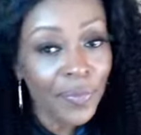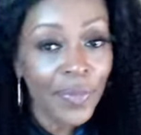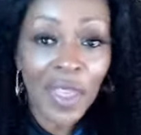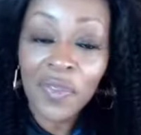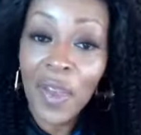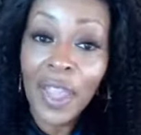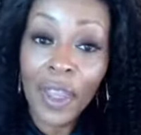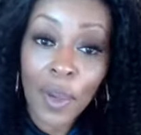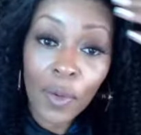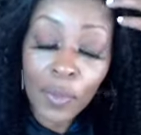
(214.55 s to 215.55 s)
If I
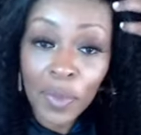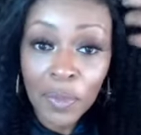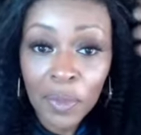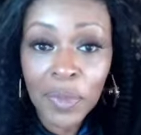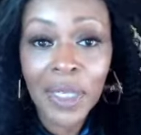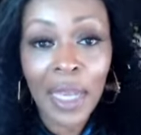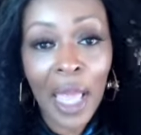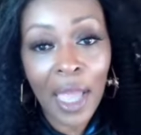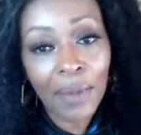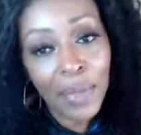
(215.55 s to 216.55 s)
go, people be
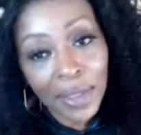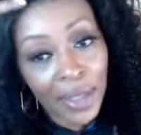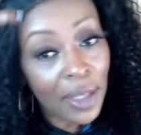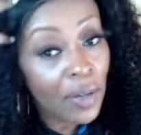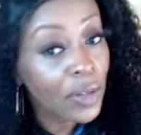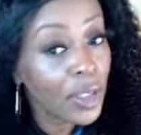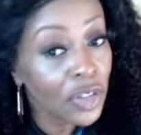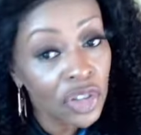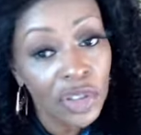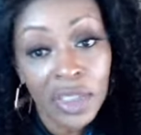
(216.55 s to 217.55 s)
lying about they gonna
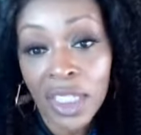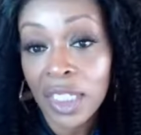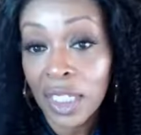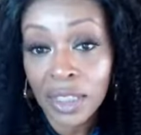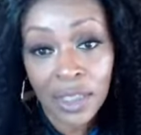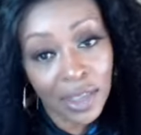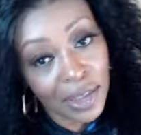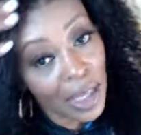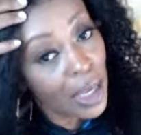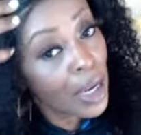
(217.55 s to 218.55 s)
get you tickets.
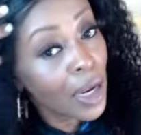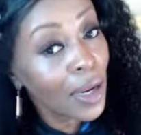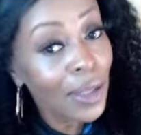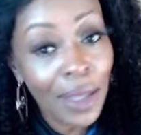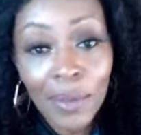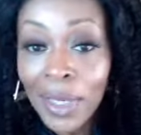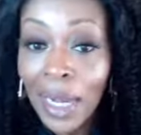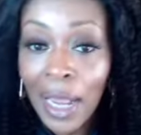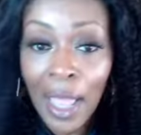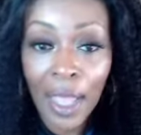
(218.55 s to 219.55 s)
They be
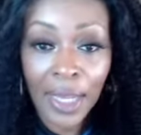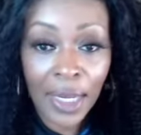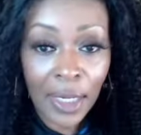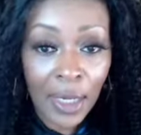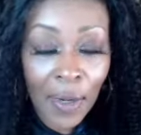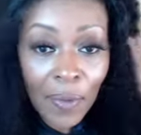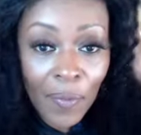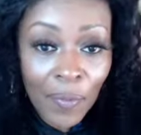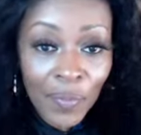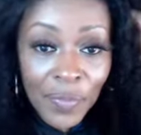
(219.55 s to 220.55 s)
lying.
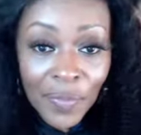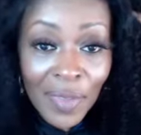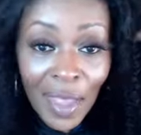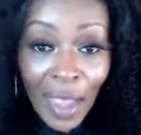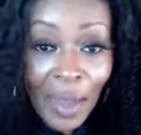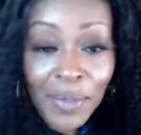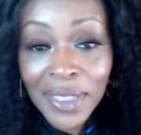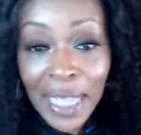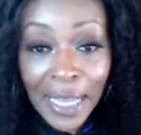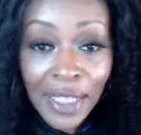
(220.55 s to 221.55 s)
I'm gonna
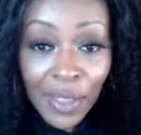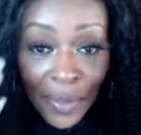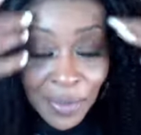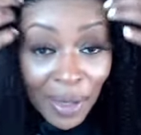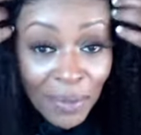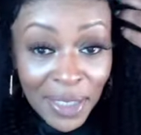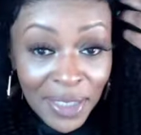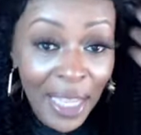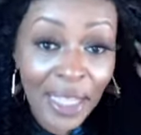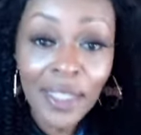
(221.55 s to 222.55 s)
take you. I'm gonna
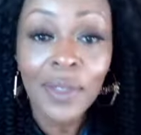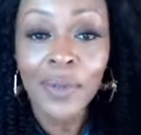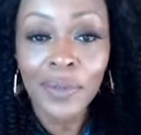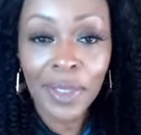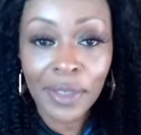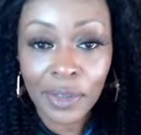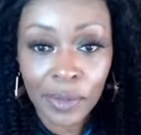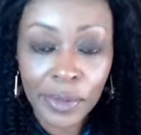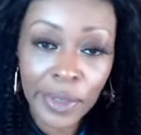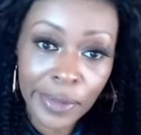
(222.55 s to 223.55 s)
take you. And then you
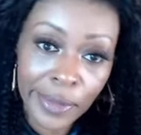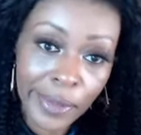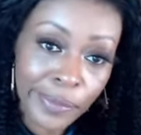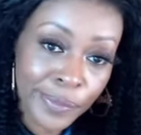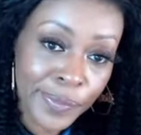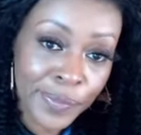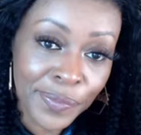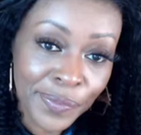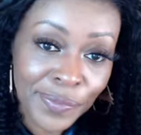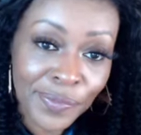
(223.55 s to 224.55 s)
sitting there.
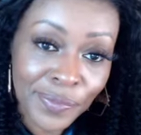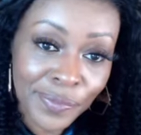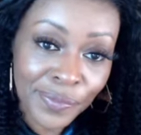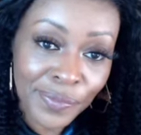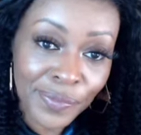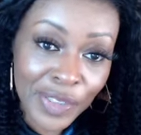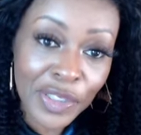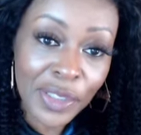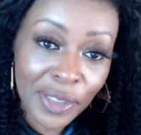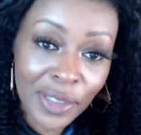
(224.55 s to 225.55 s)

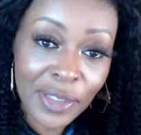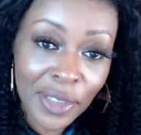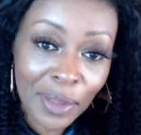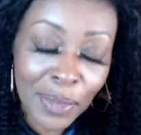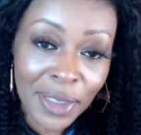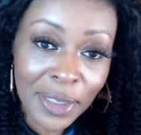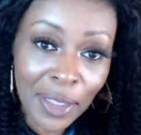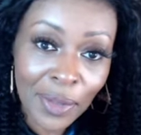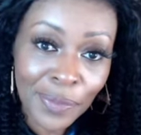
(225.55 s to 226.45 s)
Should have just took myself.